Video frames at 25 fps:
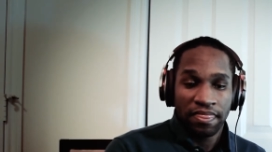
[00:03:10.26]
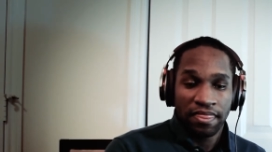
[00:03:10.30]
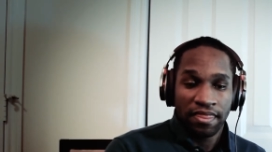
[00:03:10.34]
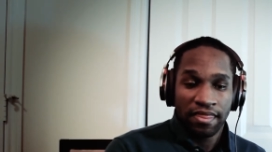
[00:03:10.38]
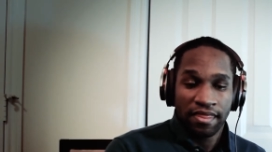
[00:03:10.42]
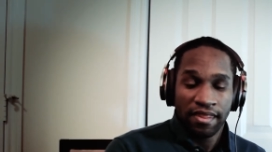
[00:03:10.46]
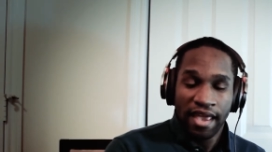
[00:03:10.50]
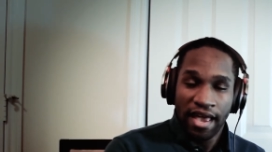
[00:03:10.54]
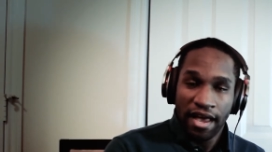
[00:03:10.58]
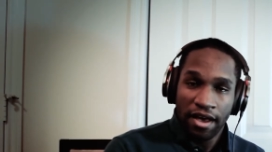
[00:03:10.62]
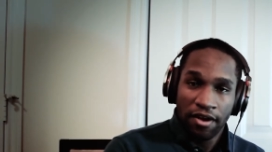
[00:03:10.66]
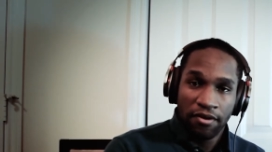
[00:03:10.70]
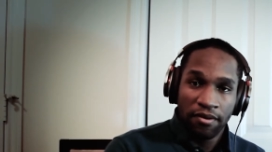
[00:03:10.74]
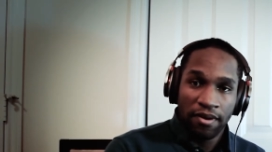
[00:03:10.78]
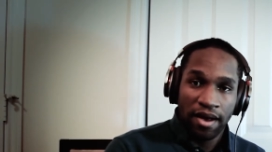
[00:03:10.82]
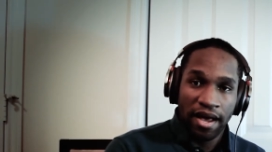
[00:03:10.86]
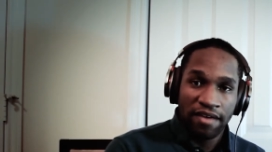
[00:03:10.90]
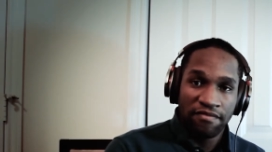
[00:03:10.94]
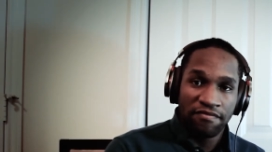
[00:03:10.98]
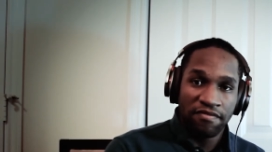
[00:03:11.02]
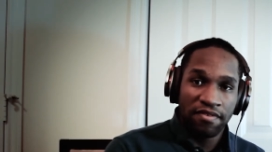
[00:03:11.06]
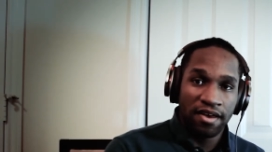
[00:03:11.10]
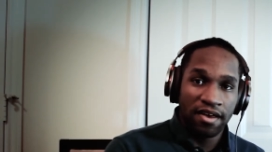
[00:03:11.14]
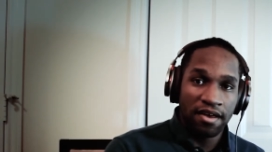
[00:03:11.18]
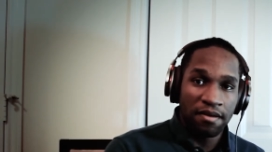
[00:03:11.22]
now I've
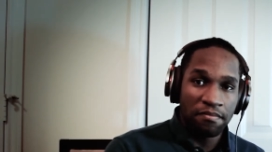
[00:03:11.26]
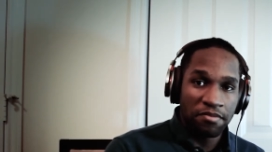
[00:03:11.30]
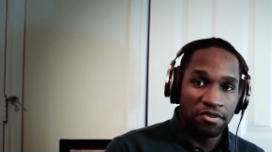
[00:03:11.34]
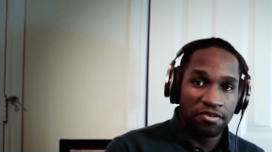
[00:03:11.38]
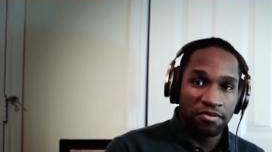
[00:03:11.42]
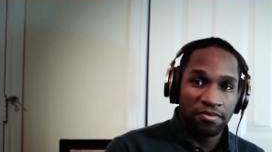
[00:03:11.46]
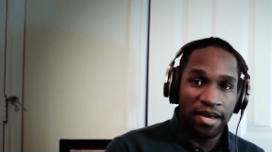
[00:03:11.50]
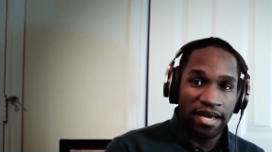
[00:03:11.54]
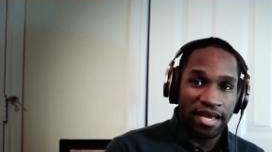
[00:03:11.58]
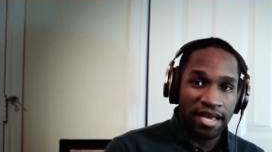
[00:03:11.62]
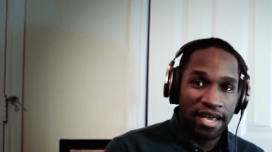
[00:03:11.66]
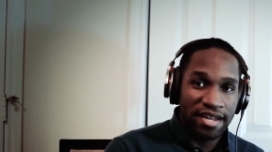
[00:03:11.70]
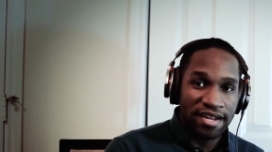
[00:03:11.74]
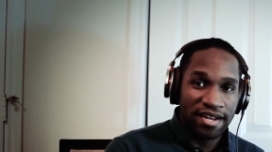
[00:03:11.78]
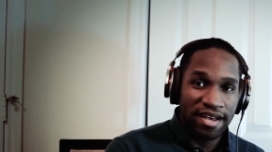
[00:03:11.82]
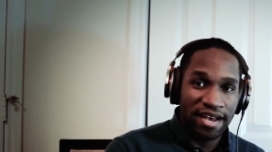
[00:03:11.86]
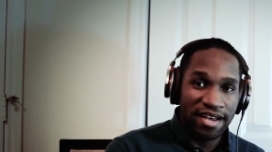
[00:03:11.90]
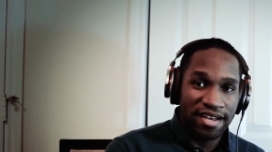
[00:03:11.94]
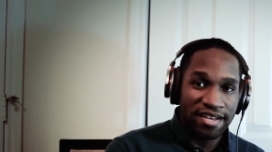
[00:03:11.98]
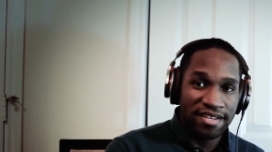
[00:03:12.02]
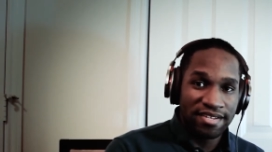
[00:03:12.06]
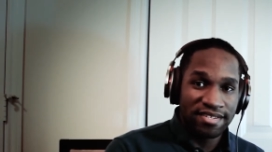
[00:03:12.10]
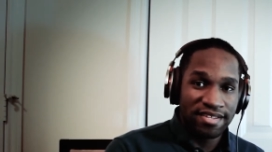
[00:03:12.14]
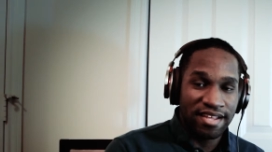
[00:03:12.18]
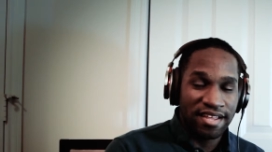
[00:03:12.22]
come to
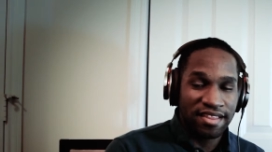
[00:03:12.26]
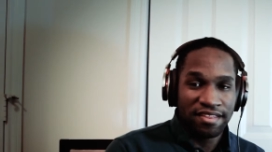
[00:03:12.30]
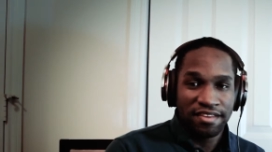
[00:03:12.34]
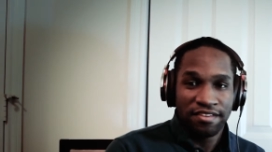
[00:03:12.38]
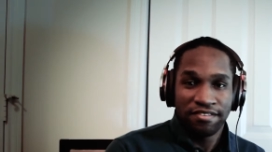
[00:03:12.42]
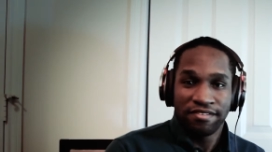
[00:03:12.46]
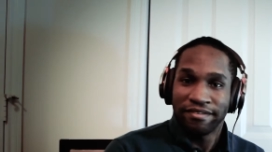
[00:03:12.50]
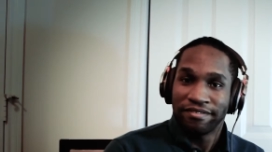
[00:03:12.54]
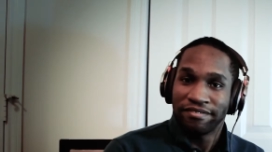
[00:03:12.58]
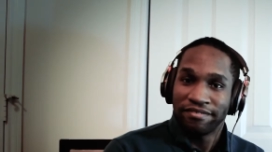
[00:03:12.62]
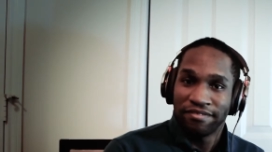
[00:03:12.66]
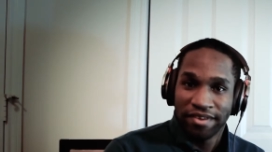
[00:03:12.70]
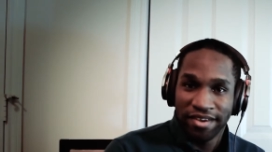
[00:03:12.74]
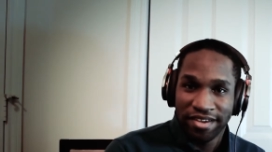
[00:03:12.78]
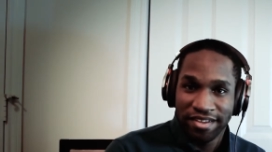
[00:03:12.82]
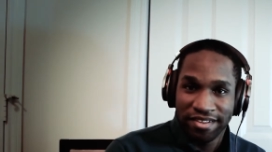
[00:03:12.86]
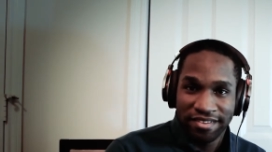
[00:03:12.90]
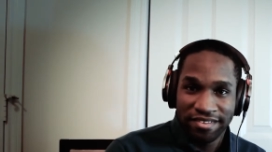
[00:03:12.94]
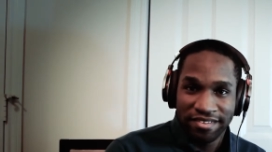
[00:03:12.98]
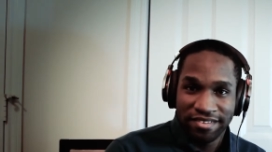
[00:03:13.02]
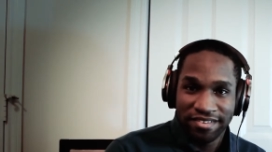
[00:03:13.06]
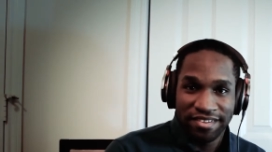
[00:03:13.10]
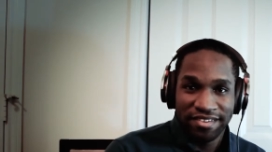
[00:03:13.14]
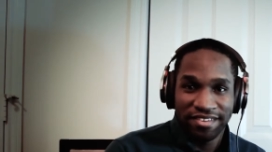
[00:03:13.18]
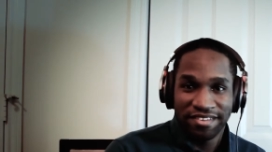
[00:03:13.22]
recognize that these are
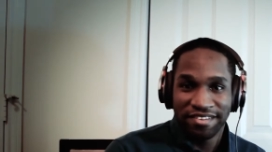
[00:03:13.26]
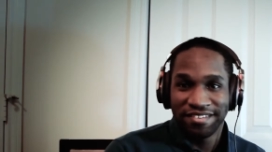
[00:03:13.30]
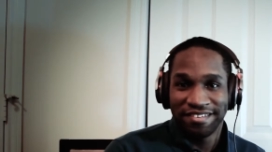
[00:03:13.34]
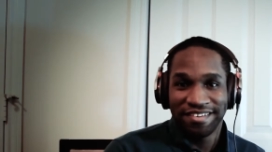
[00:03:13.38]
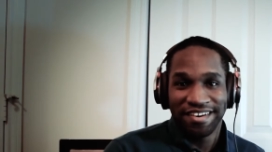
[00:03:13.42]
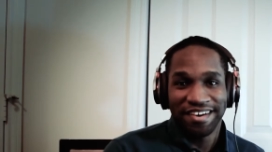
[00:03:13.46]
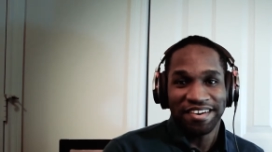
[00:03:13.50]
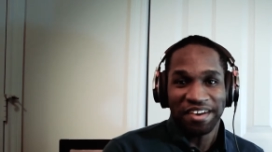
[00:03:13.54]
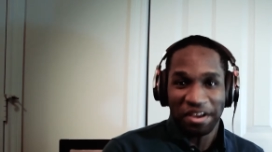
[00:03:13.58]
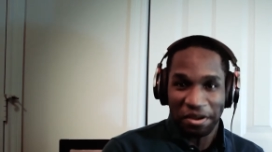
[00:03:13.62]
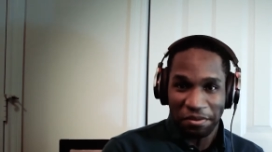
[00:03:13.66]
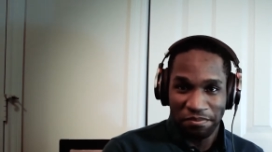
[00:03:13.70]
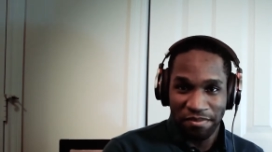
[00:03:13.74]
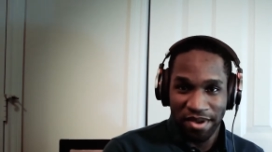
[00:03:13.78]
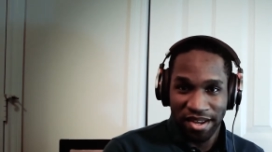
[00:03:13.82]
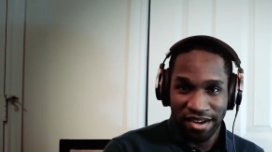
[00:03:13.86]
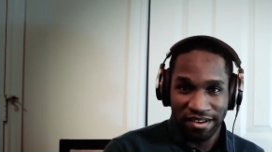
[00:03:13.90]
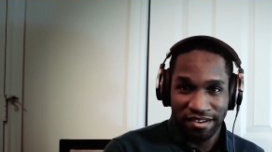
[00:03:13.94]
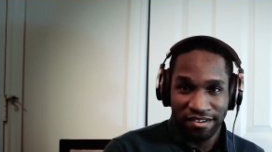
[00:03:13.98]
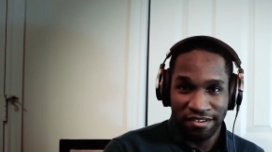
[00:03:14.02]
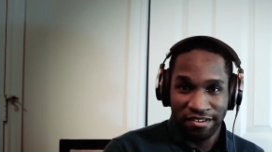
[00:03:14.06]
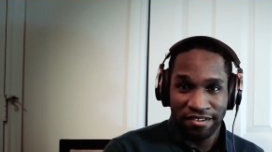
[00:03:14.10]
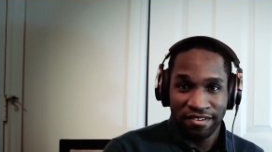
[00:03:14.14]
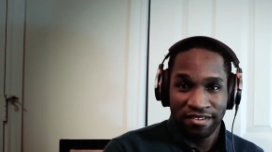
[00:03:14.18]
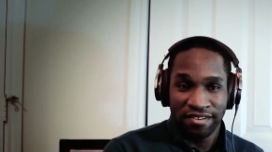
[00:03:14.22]
friends, these are not
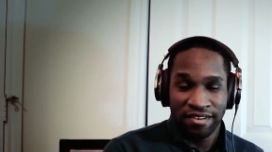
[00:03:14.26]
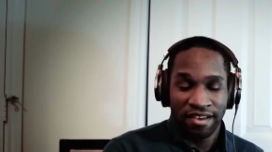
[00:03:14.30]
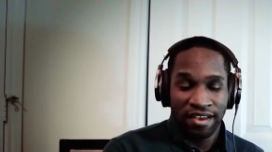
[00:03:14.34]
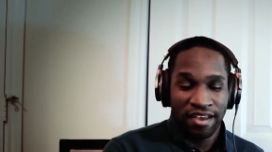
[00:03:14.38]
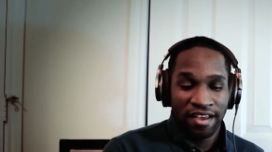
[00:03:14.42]
competitors.